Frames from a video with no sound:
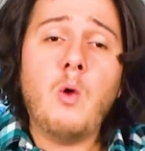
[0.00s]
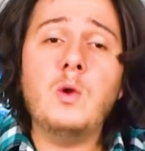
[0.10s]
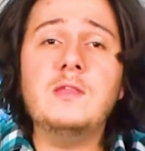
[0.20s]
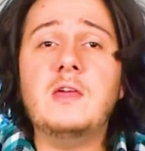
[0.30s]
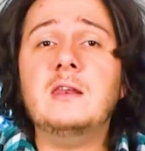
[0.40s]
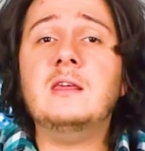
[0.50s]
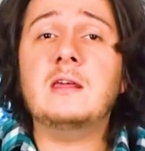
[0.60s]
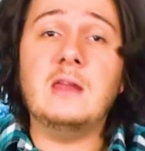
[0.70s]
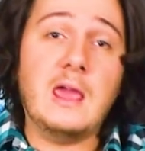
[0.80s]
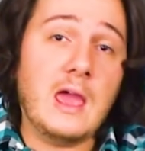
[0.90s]
we then
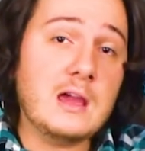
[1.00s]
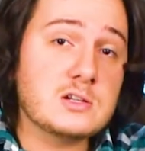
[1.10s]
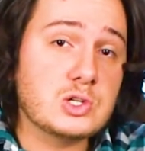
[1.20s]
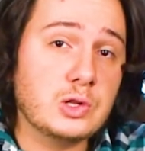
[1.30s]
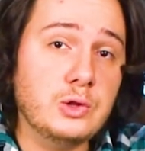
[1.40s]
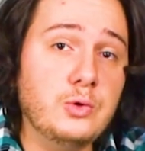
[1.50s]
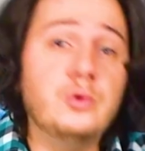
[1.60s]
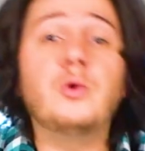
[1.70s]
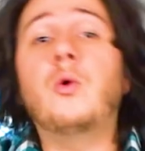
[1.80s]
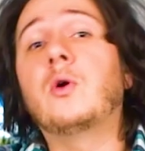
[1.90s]
can
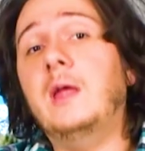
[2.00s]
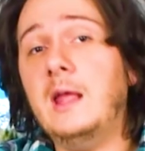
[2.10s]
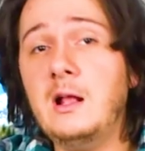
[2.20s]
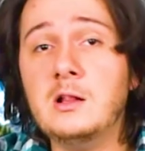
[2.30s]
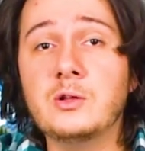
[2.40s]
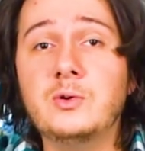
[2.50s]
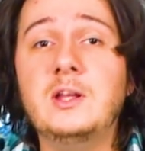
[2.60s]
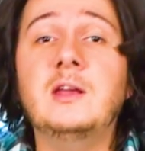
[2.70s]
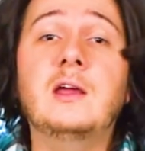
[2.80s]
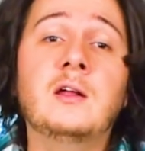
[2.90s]
exclude or include
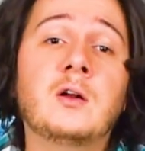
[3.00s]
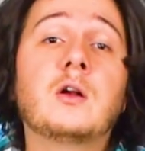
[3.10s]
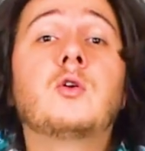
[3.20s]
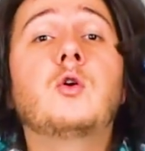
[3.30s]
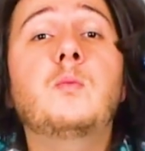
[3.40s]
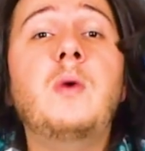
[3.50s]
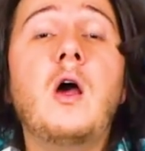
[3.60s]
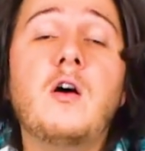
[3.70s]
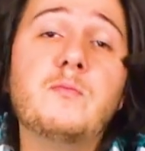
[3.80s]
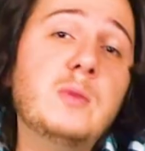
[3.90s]
it in our group
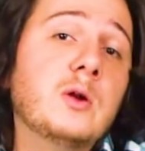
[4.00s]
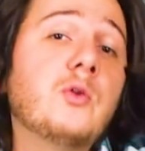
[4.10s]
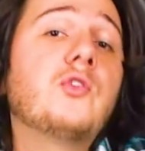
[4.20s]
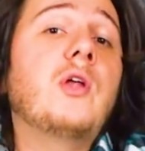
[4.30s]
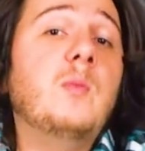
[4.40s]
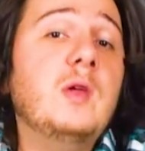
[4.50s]
of minerals that